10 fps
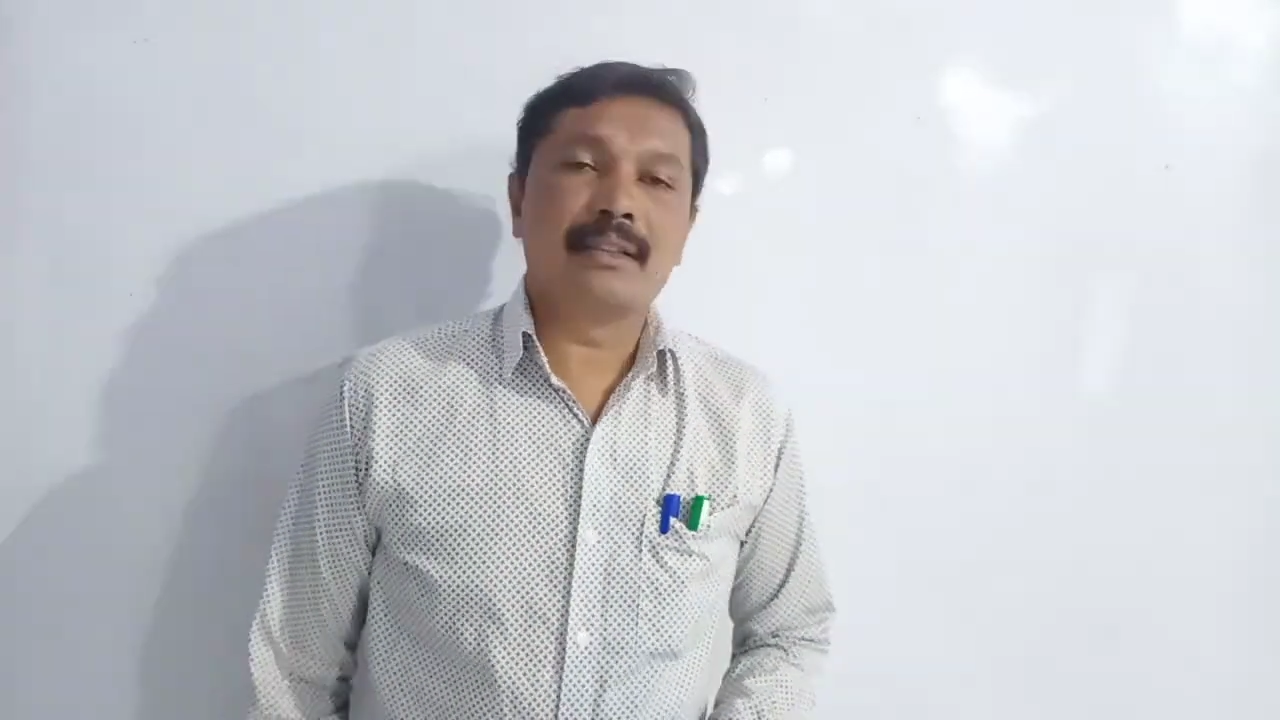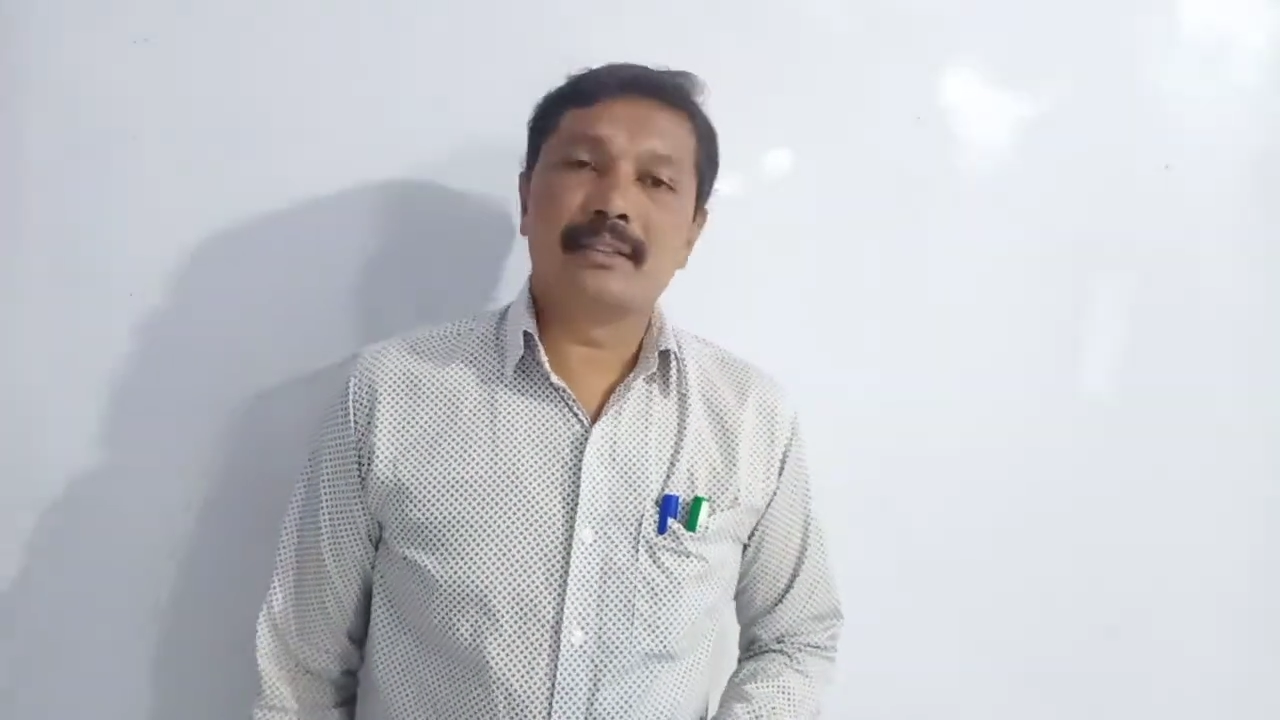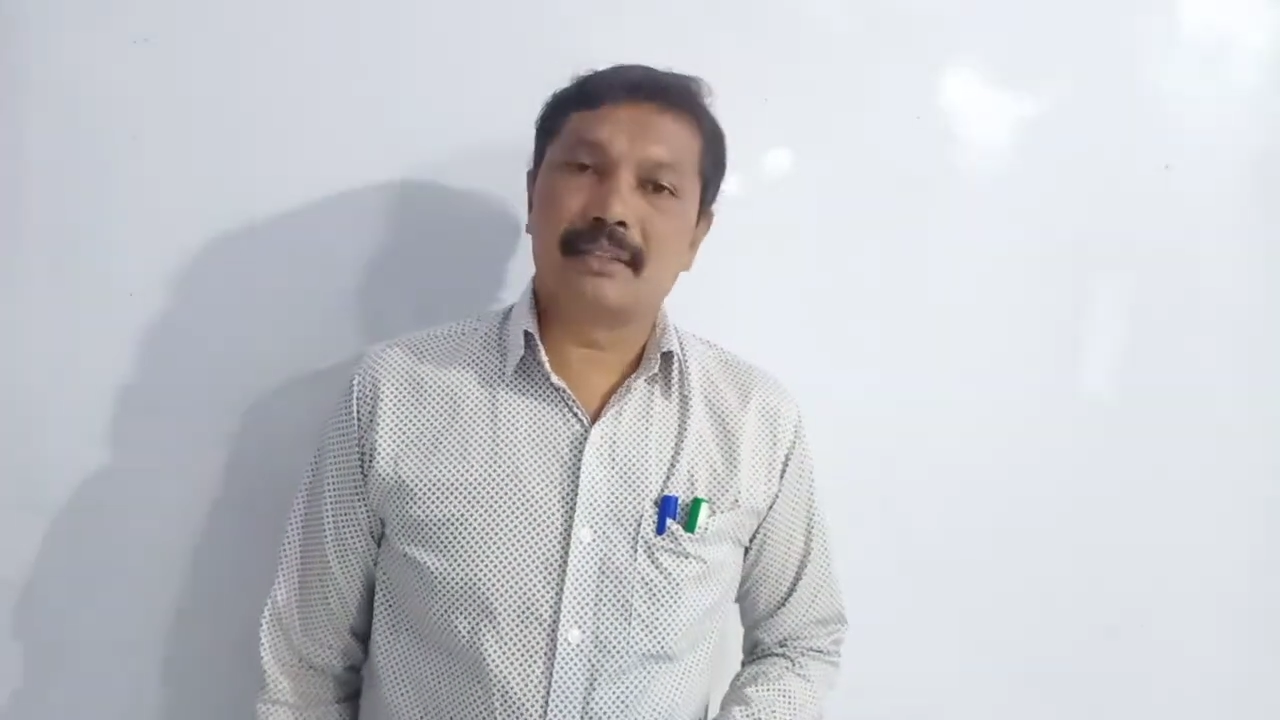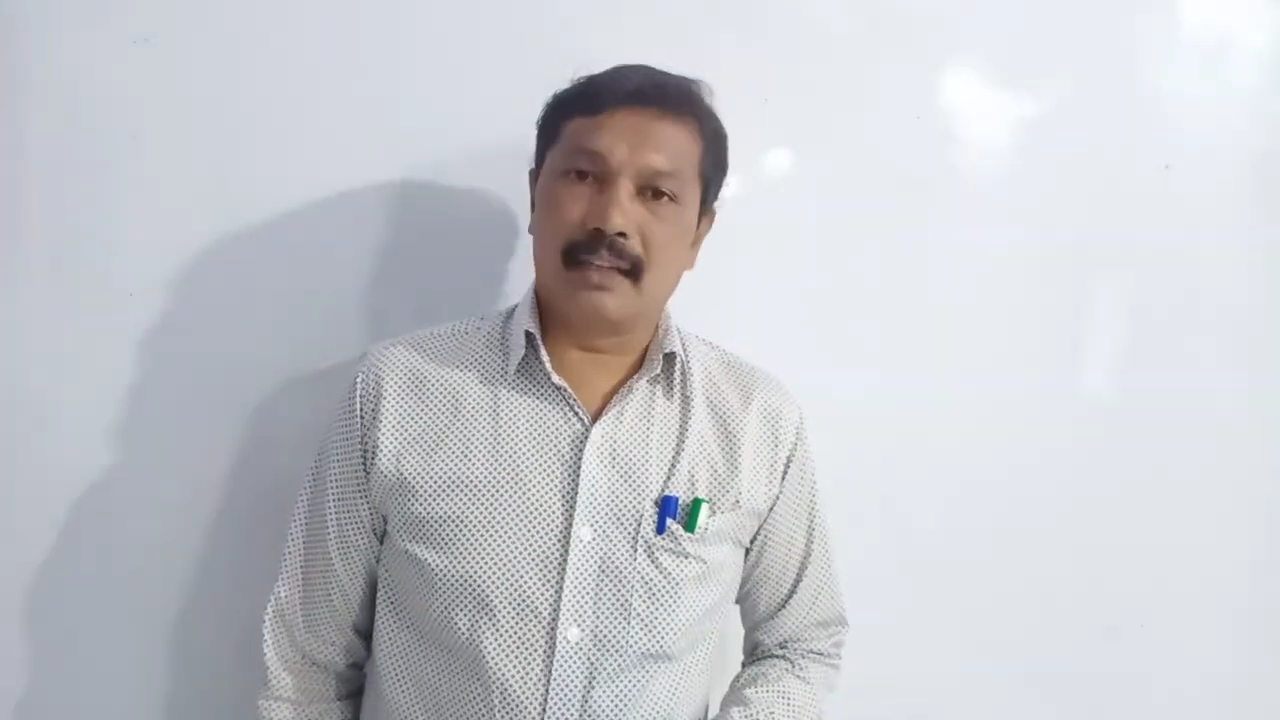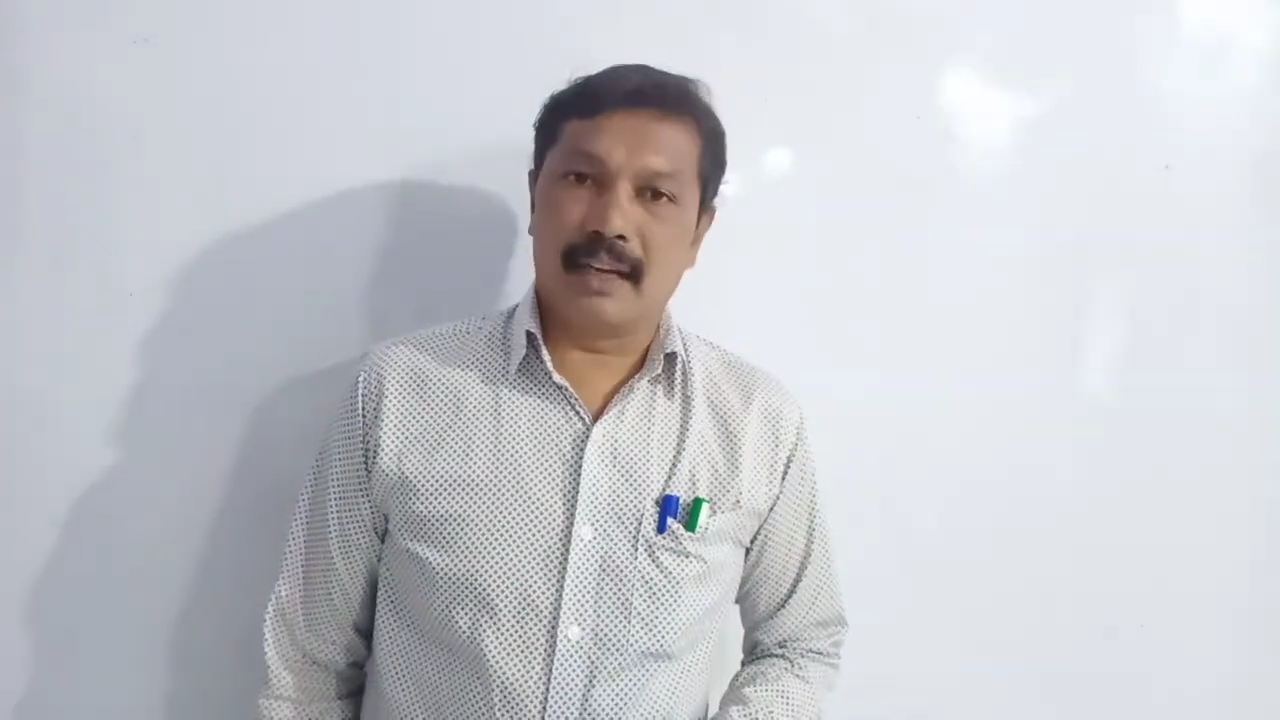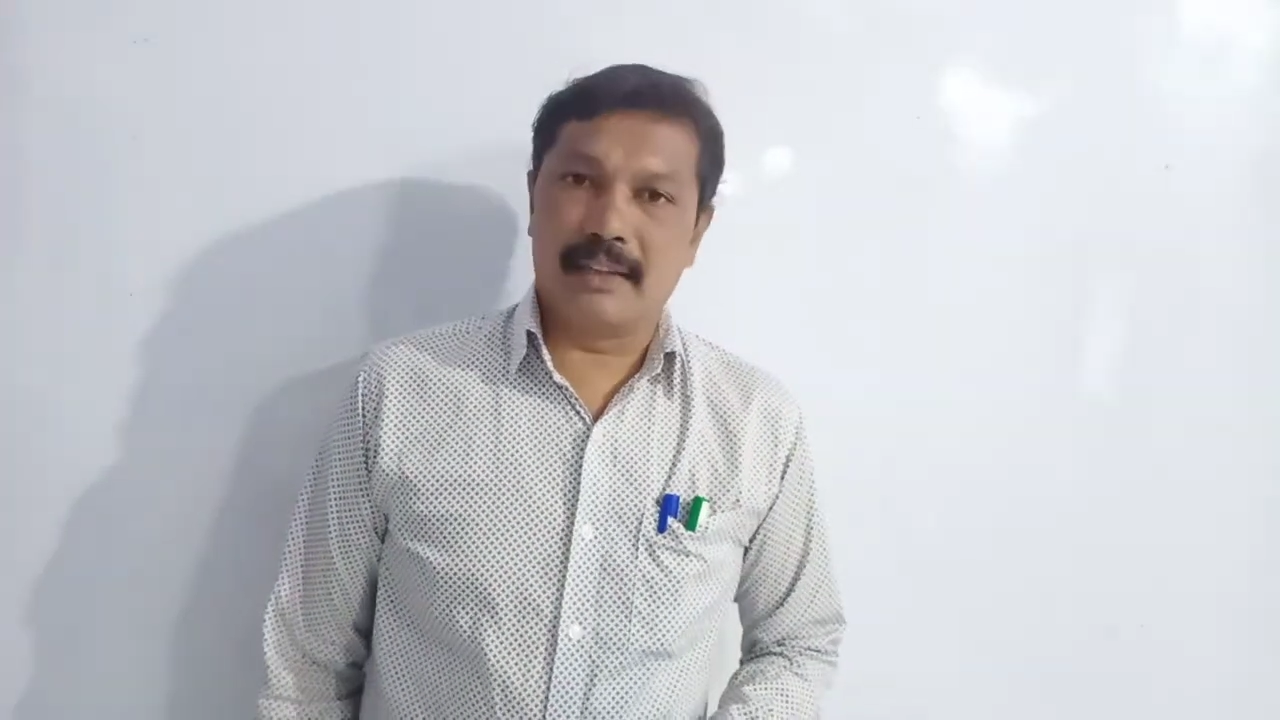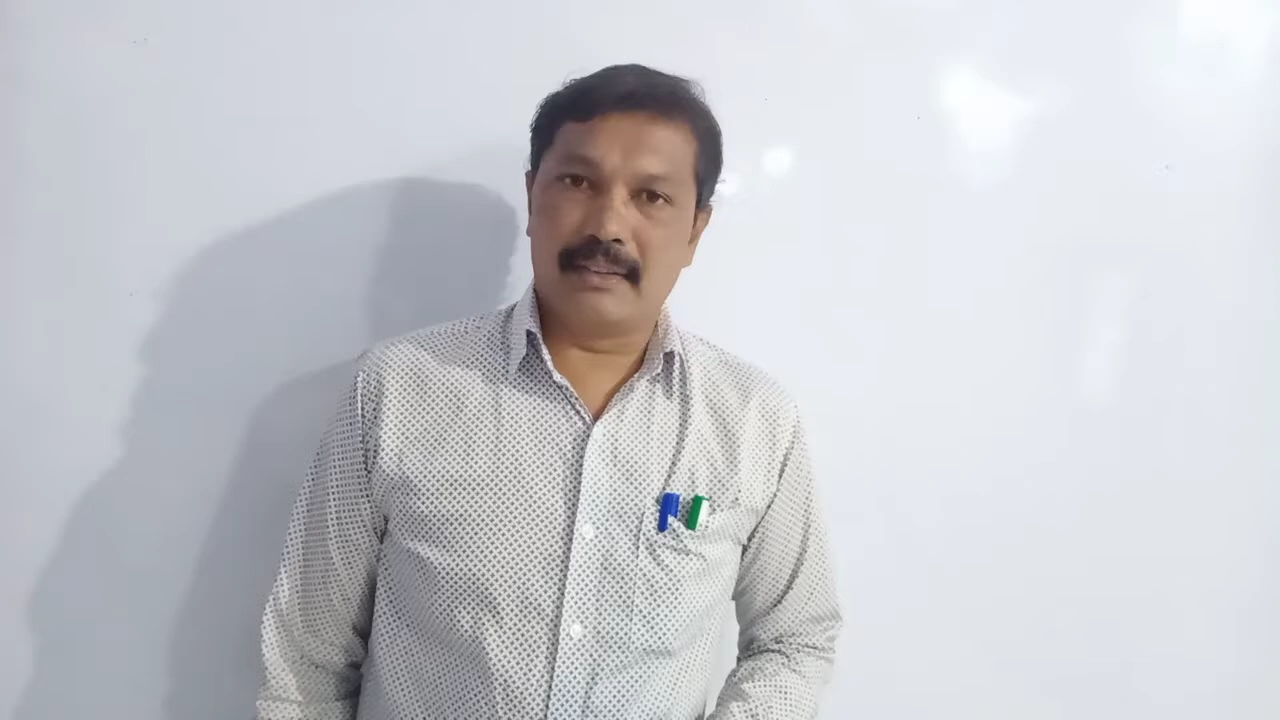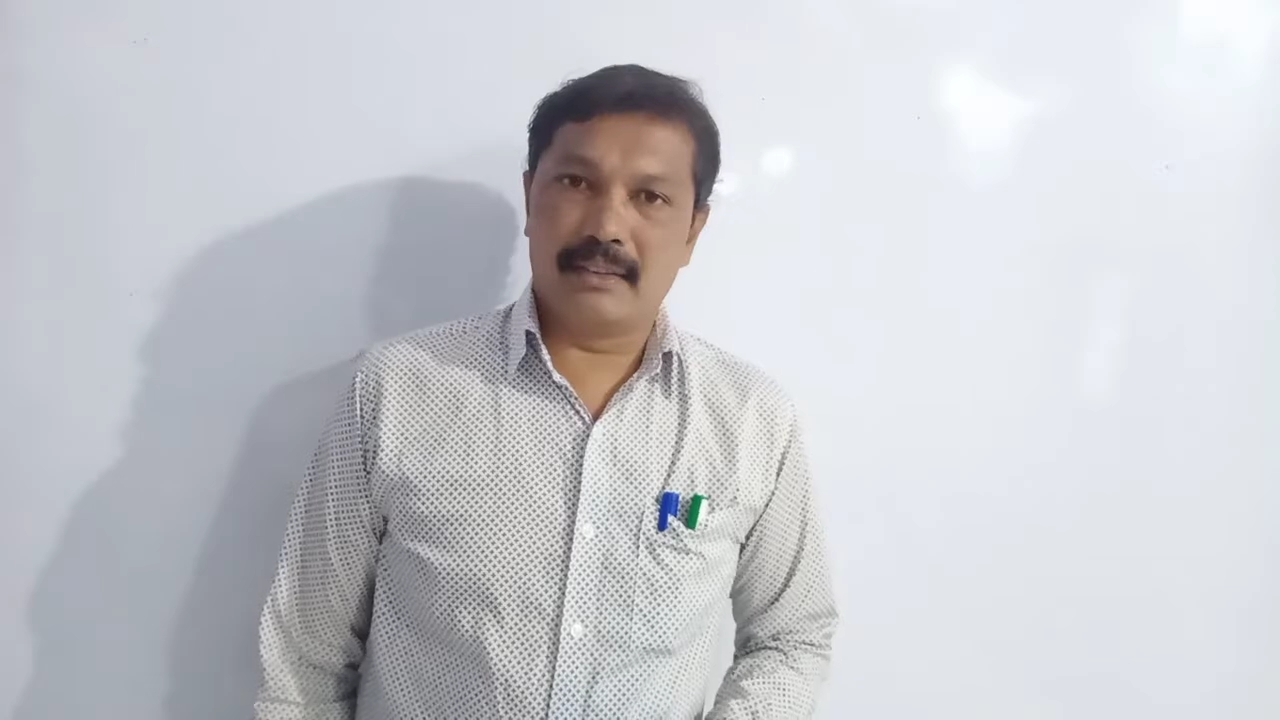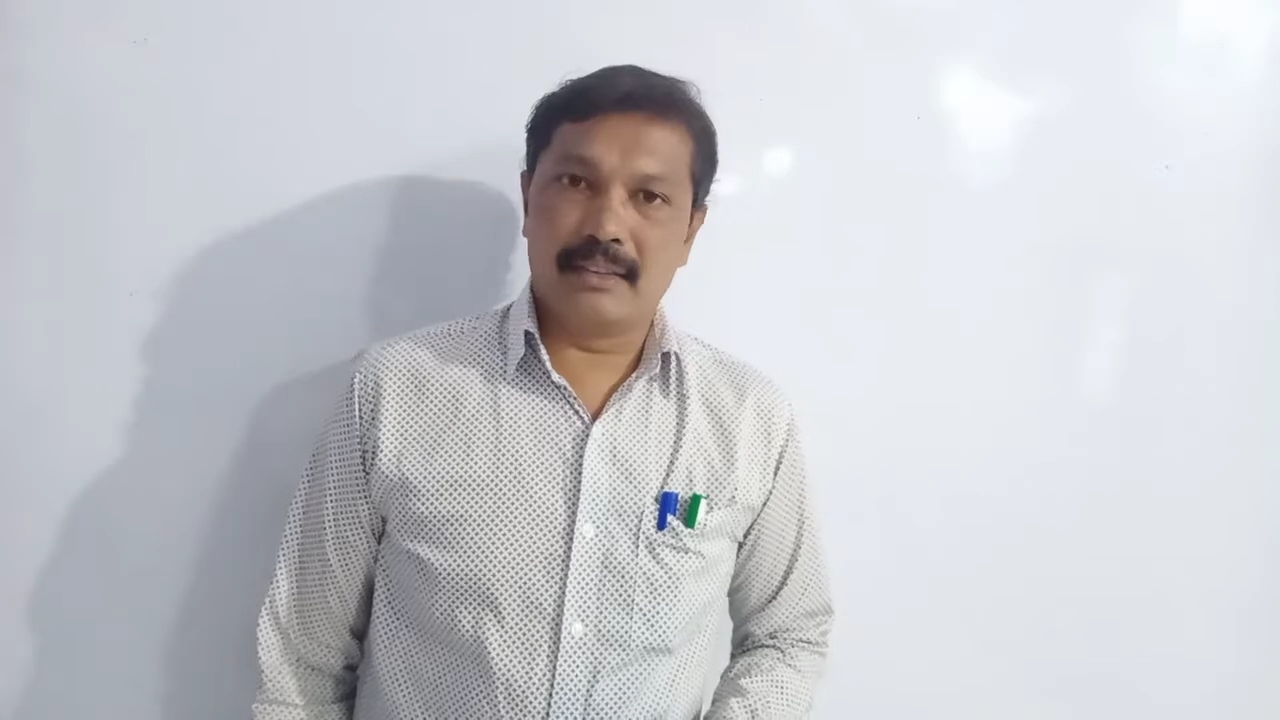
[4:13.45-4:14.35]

sunlight.